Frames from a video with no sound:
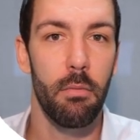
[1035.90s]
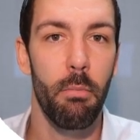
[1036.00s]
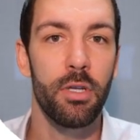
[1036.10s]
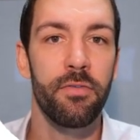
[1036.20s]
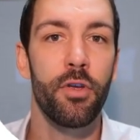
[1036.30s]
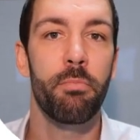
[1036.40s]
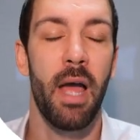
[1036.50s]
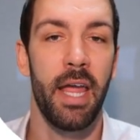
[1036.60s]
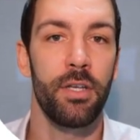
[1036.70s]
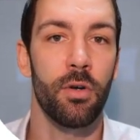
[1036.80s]
most viewed
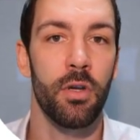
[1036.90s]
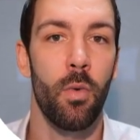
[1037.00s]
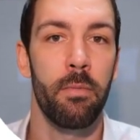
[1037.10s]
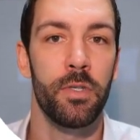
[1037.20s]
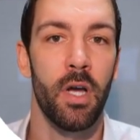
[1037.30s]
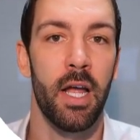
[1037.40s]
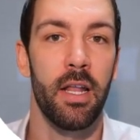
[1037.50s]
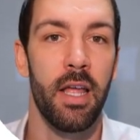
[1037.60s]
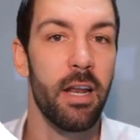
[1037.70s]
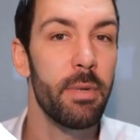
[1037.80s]
page on your website,
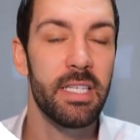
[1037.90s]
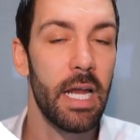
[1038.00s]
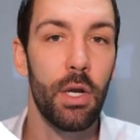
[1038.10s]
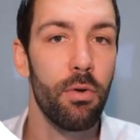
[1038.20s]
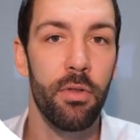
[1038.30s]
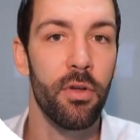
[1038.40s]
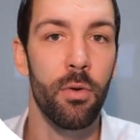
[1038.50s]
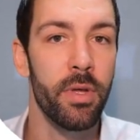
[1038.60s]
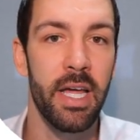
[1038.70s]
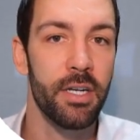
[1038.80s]
it'll be second or
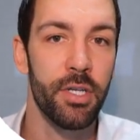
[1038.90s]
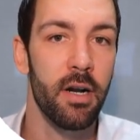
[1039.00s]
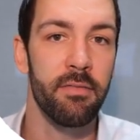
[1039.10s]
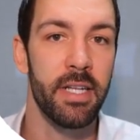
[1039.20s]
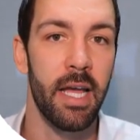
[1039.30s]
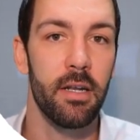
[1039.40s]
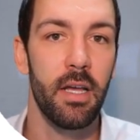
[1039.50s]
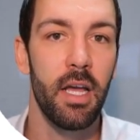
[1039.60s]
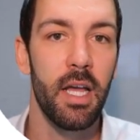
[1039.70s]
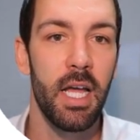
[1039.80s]
third without a shadow of a doubt.
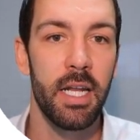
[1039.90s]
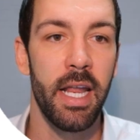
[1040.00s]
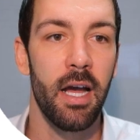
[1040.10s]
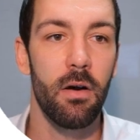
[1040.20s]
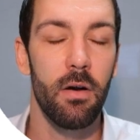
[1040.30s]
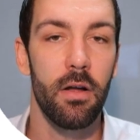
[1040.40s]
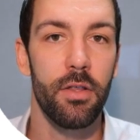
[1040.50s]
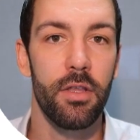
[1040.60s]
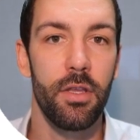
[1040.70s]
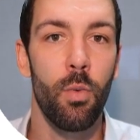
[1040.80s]
Now,
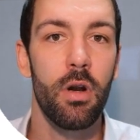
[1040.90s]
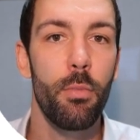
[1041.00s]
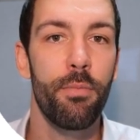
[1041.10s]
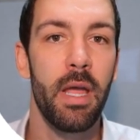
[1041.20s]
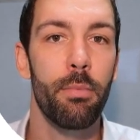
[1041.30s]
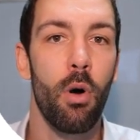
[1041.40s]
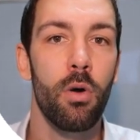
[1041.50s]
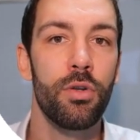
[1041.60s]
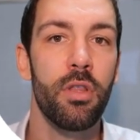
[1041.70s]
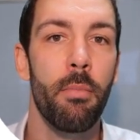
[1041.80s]
you want to move people
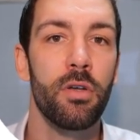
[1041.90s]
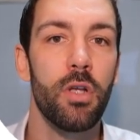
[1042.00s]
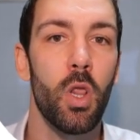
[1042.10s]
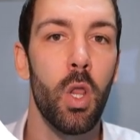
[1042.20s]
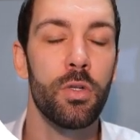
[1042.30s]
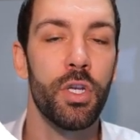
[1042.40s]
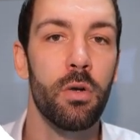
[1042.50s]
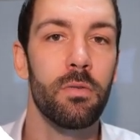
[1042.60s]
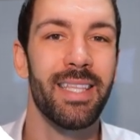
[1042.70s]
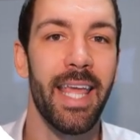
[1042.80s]
onto the most
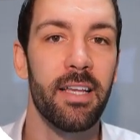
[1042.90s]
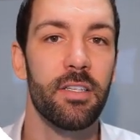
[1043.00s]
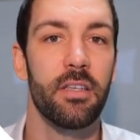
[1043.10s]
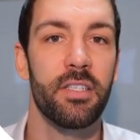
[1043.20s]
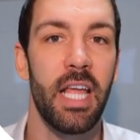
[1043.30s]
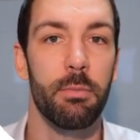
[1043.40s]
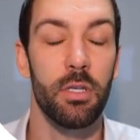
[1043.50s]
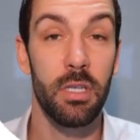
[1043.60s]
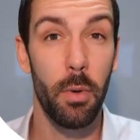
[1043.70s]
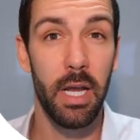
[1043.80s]
logical next step.
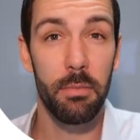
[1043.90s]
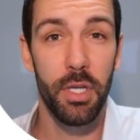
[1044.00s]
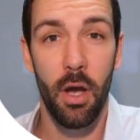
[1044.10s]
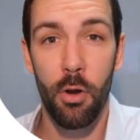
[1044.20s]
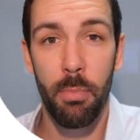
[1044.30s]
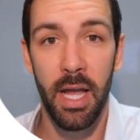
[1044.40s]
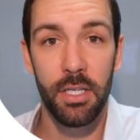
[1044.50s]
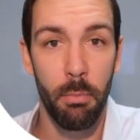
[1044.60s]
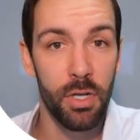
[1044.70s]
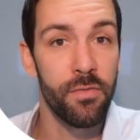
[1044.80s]
So someone comes to your
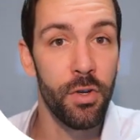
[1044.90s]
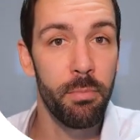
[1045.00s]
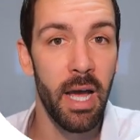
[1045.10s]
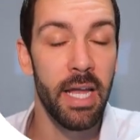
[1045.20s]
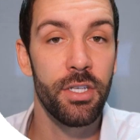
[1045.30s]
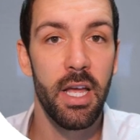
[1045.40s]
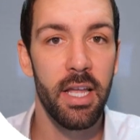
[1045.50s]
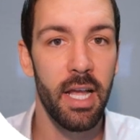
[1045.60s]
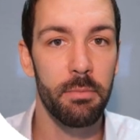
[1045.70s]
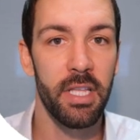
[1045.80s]
homepage, most viewed page,
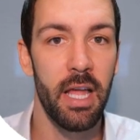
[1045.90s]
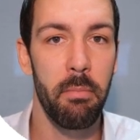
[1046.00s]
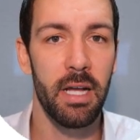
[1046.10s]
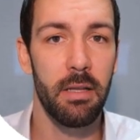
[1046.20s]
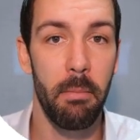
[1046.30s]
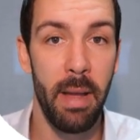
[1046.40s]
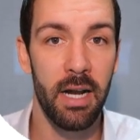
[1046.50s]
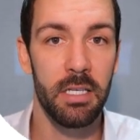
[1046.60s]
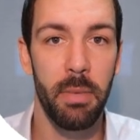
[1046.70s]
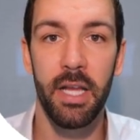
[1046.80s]
comes to the
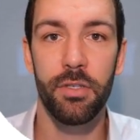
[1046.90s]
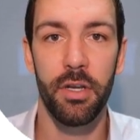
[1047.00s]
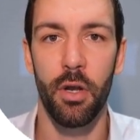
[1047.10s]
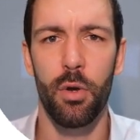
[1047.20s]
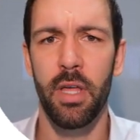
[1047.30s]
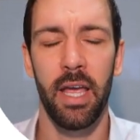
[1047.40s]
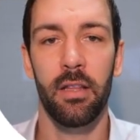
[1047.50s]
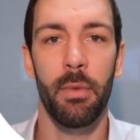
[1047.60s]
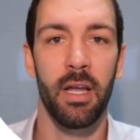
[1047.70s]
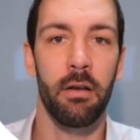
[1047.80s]
About Us page, who the
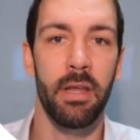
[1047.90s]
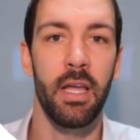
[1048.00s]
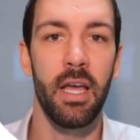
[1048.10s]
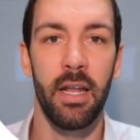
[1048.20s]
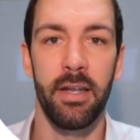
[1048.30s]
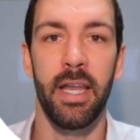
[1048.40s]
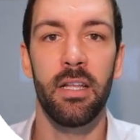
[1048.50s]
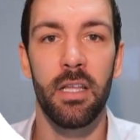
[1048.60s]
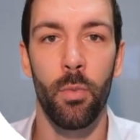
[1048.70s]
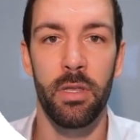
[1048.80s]
hell am I going to be
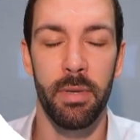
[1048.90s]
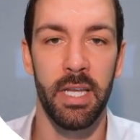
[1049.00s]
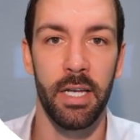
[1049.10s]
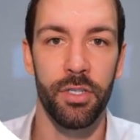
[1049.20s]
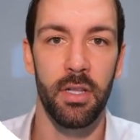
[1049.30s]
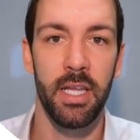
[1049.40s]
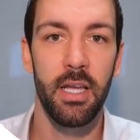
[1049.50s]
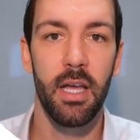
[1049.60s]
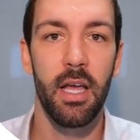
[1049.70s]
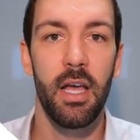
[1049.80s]
dealing with potentially?